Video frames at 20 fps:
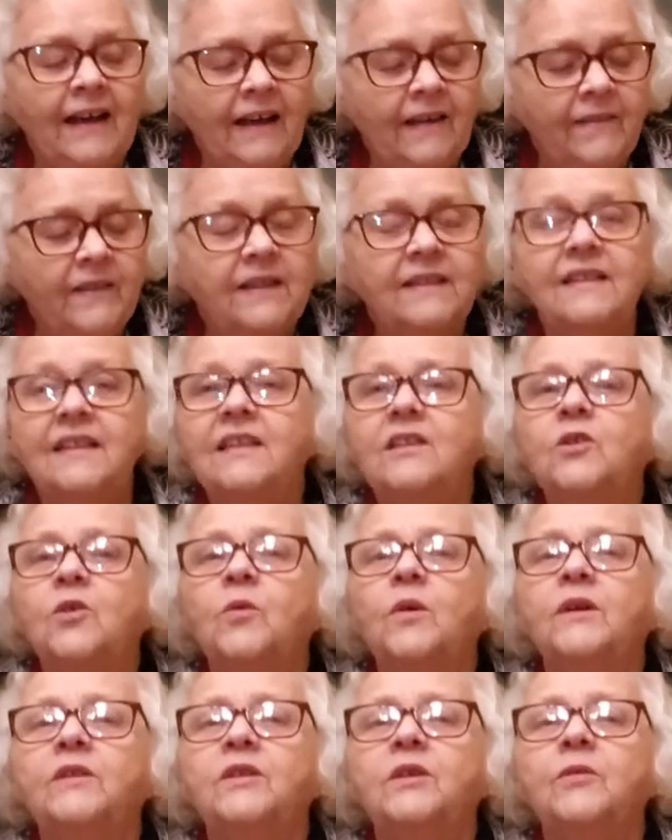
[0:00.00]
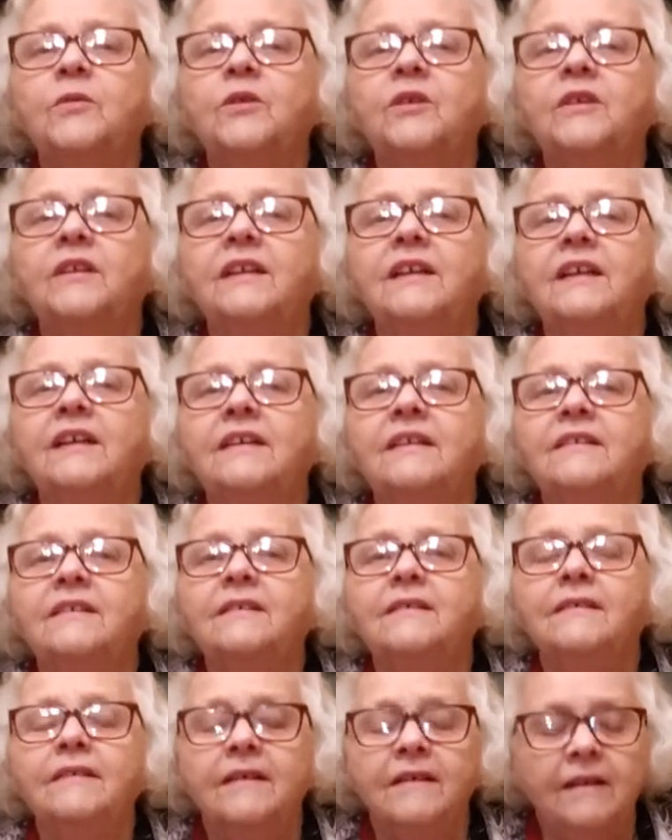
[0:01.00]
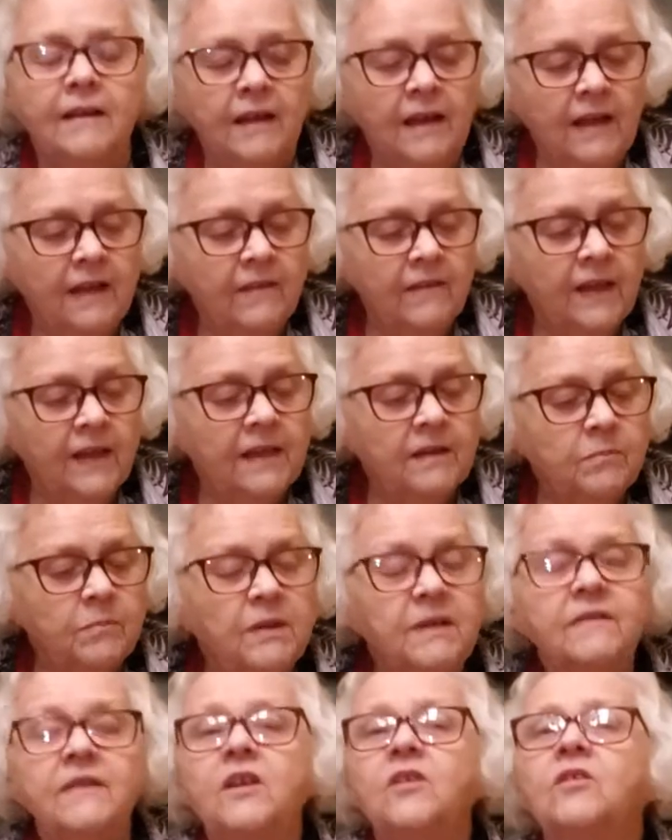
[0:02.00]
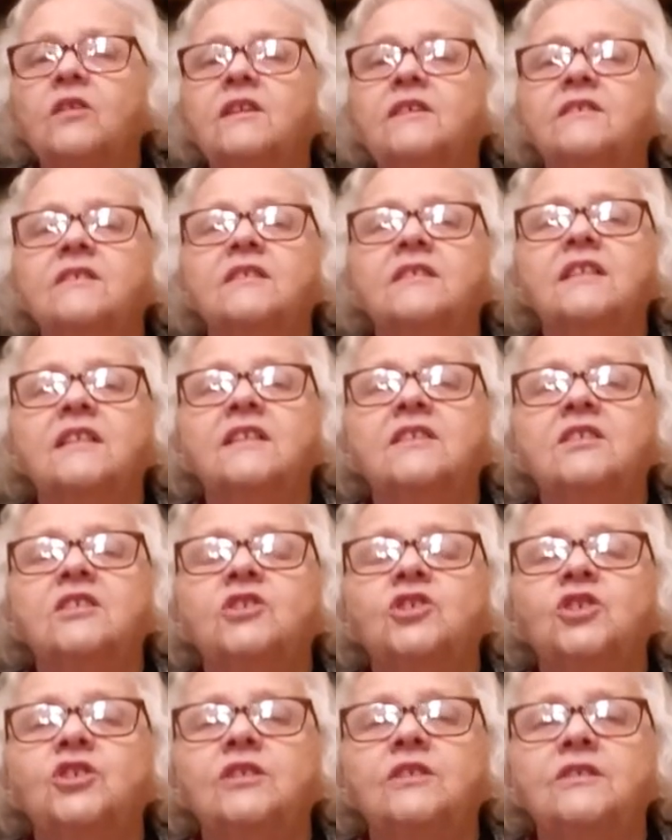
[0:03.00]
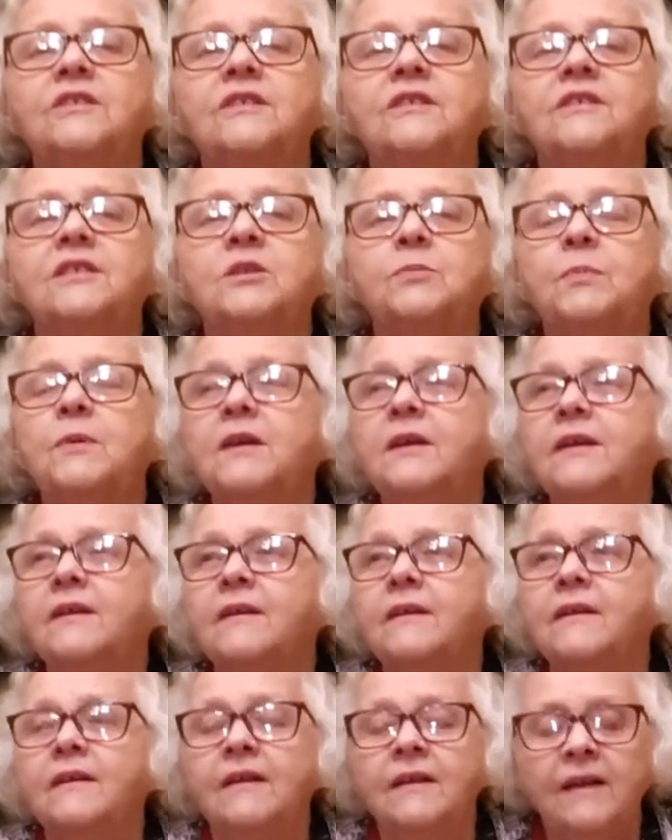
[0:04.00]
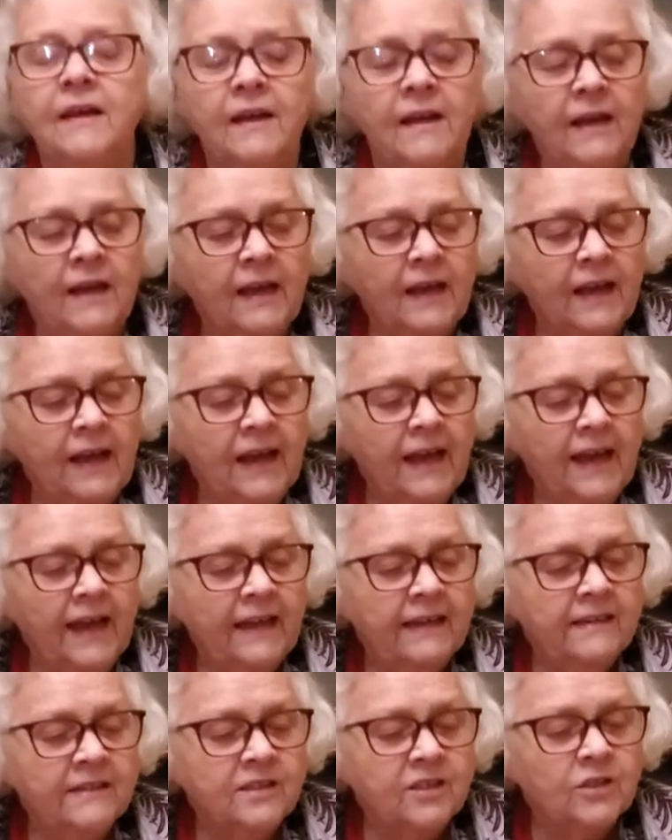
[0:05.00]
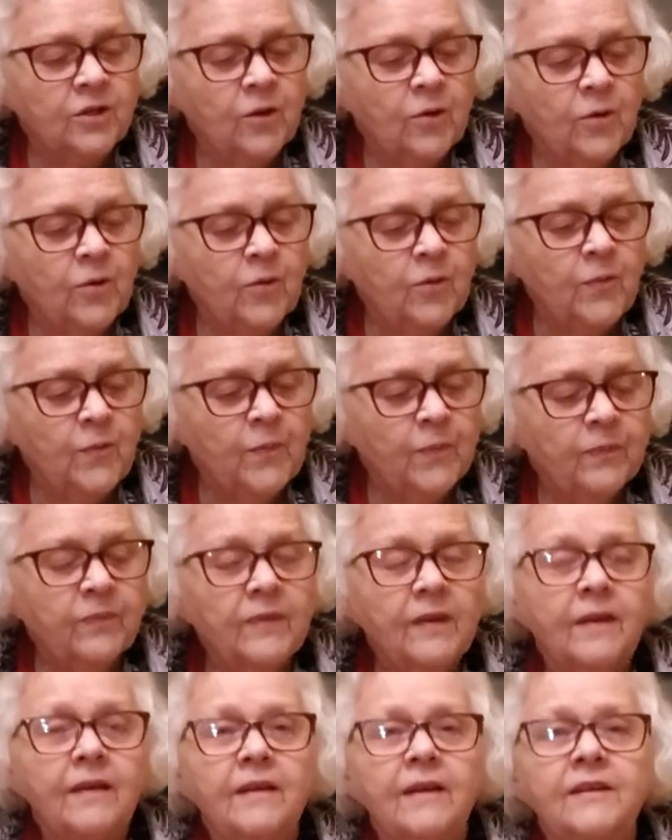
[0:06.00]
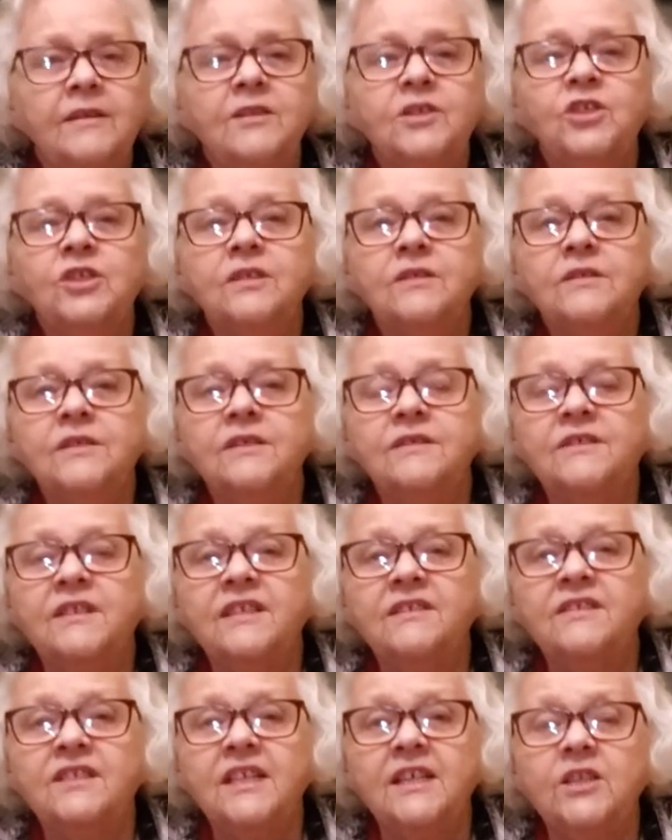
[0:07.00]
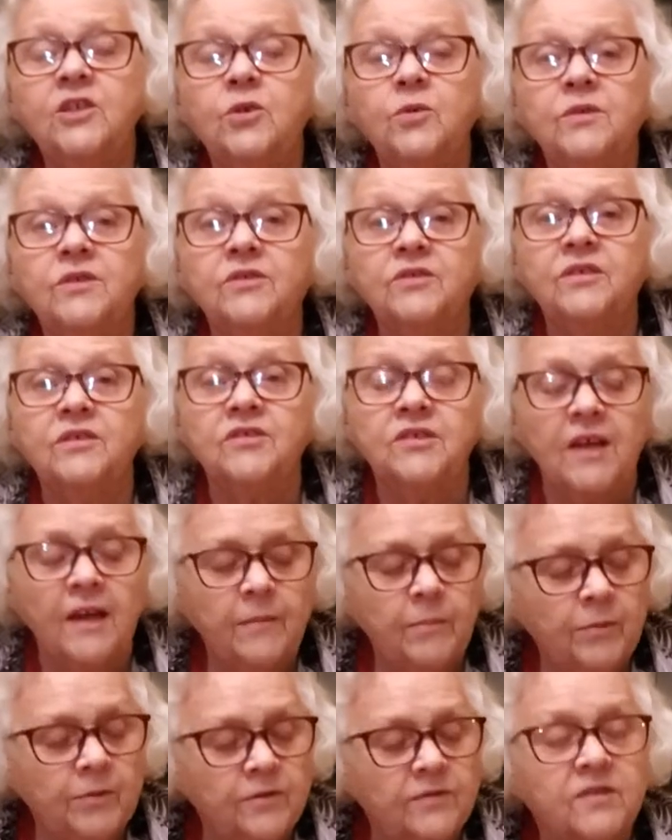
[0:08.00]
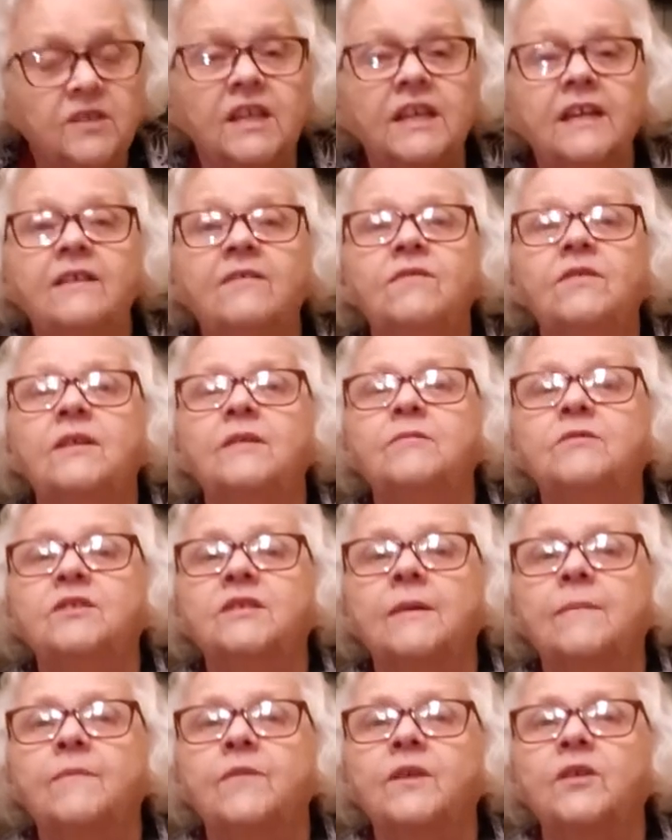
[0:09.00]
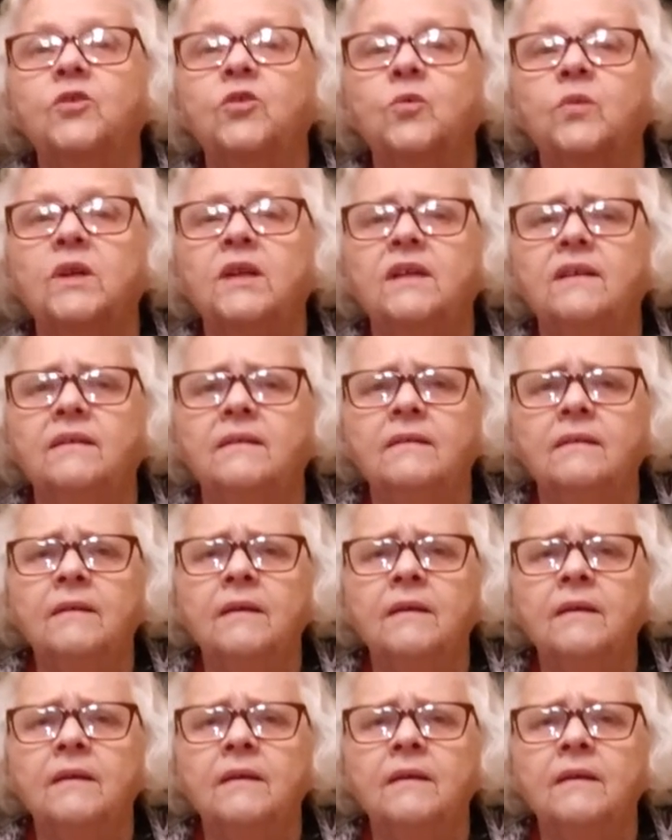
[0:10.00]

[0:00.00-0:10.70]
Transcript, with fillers: They didn't know what they were going to eat. They had been there listening to Jesus speak. And so Jesus had said to his disciples, Give them something to eat.